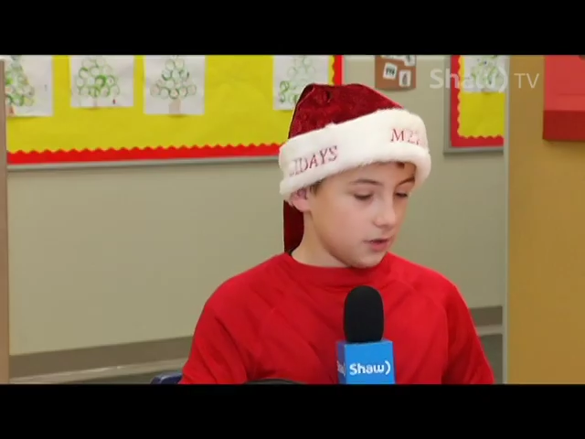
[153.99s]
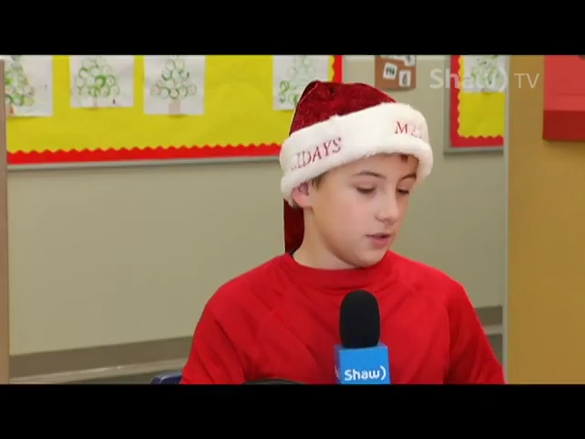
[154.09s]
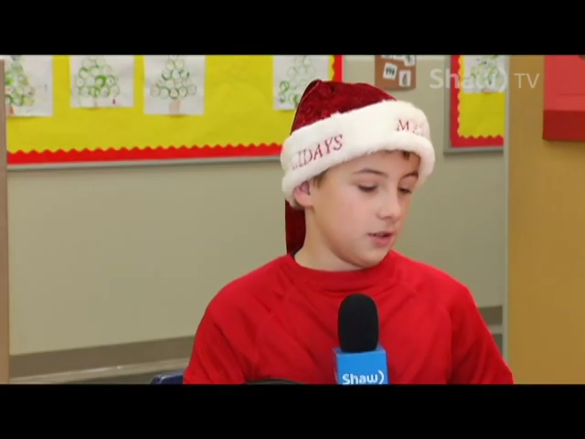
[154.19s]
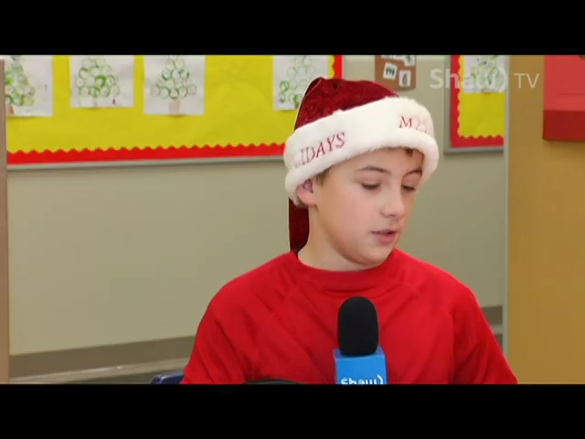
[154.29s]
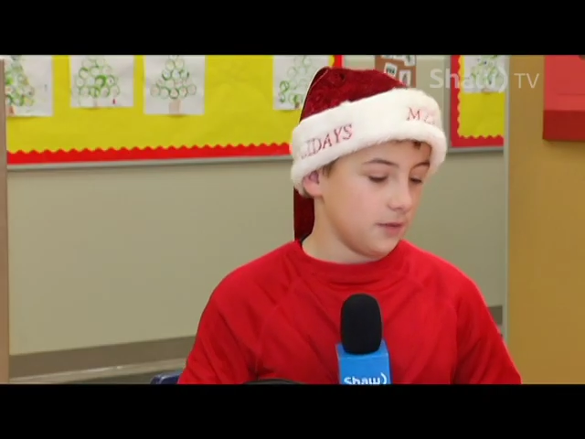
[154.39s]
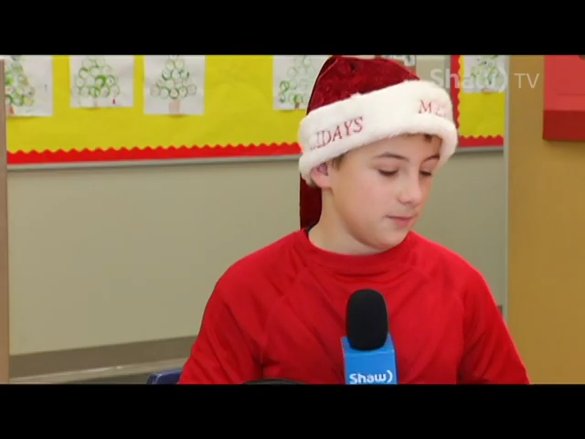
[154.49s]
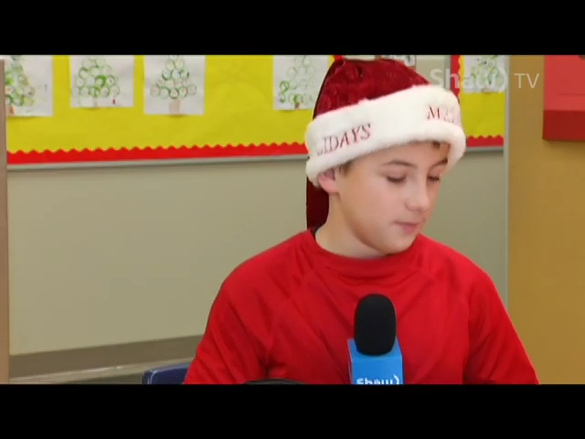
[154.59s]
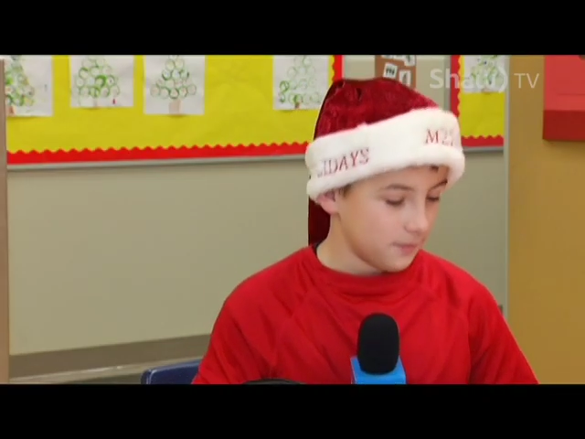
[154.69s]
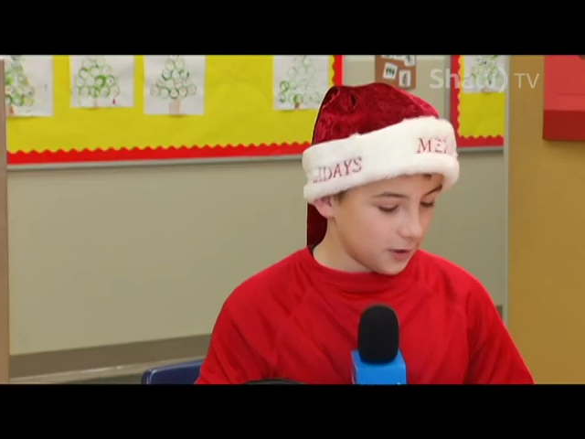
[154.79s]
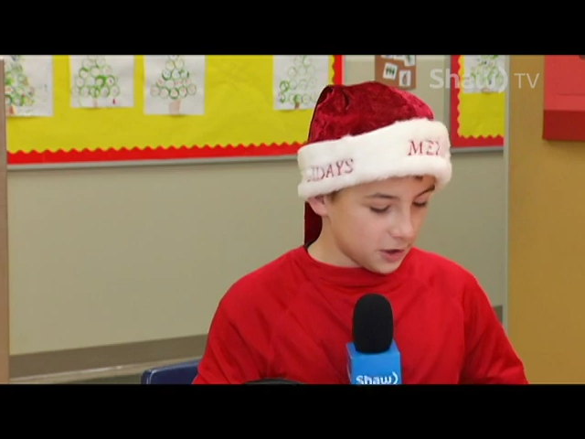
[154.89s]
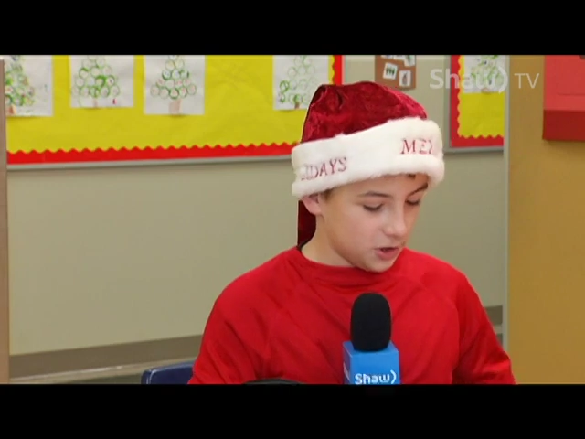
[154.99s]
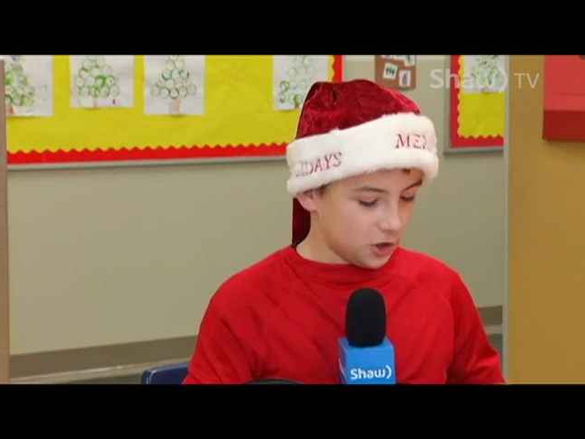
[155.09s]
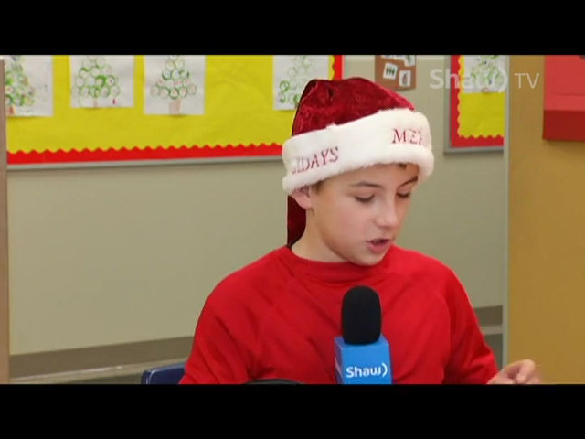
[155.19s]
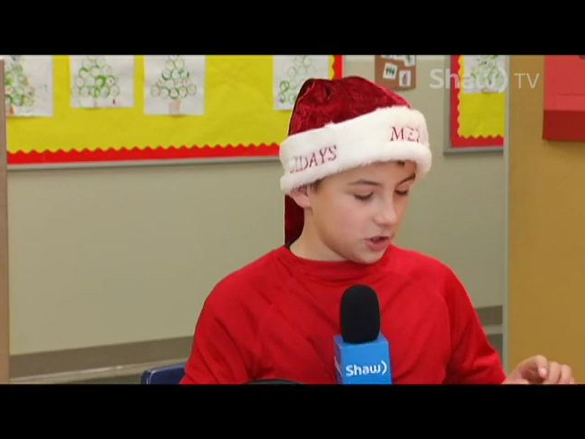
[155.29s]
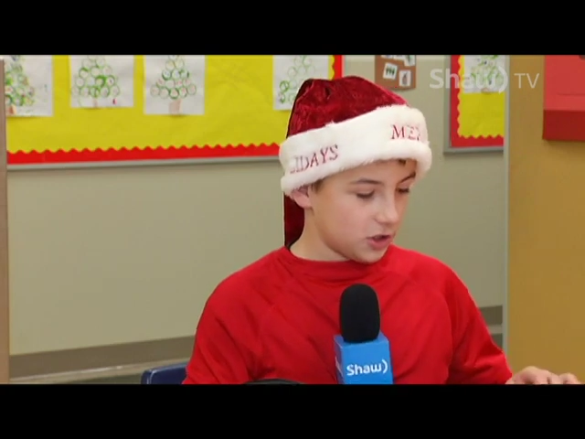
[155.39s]
Um, I
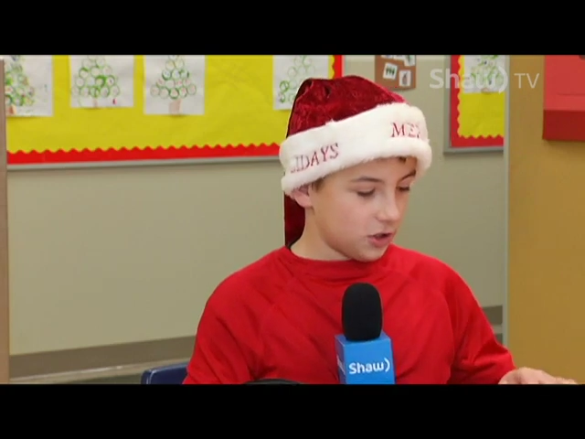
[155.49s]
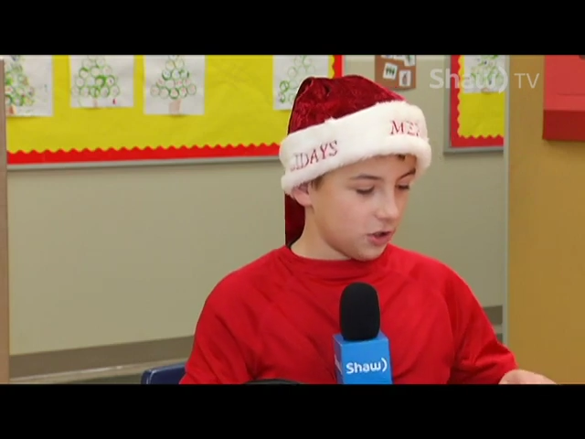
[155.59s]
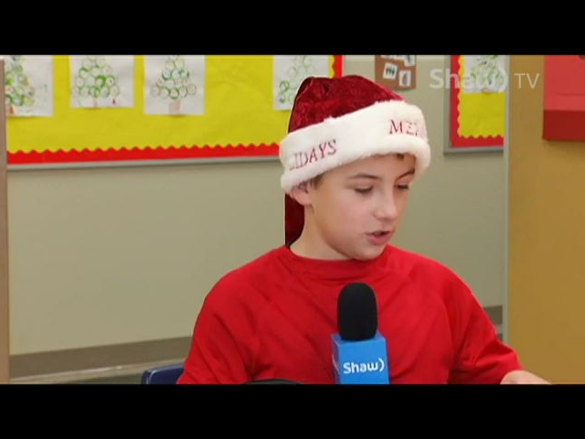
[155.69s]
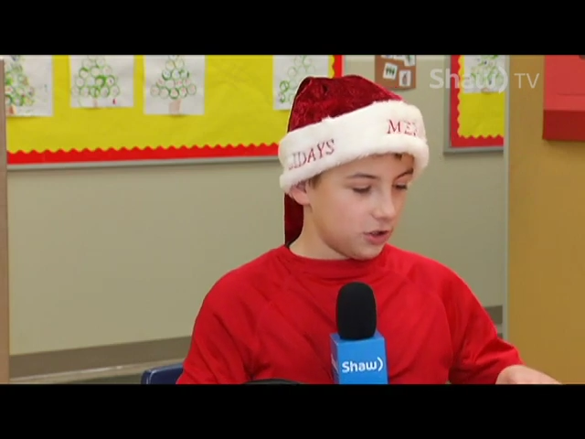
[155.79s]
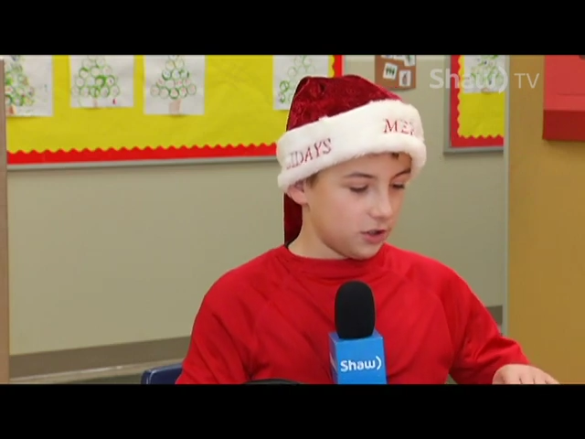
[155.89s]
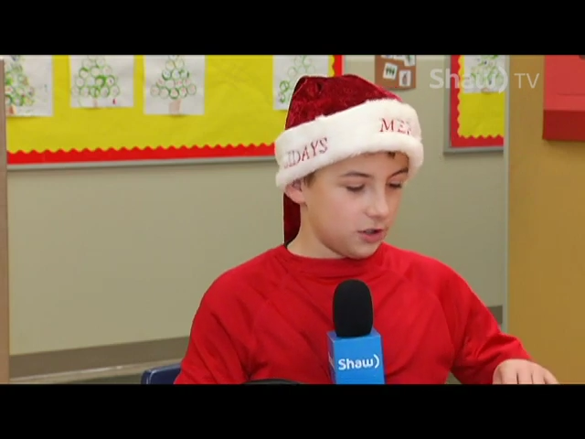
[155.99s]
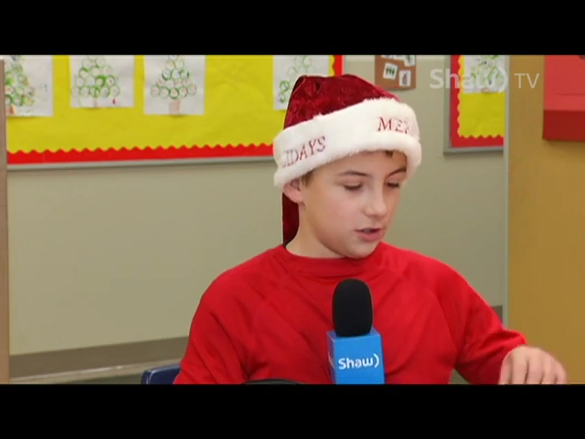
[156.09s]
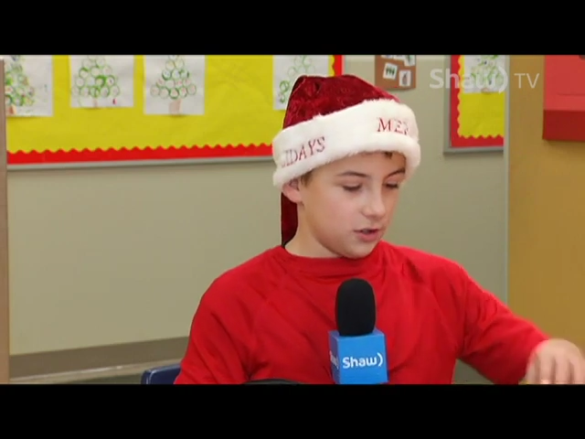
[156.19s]
just started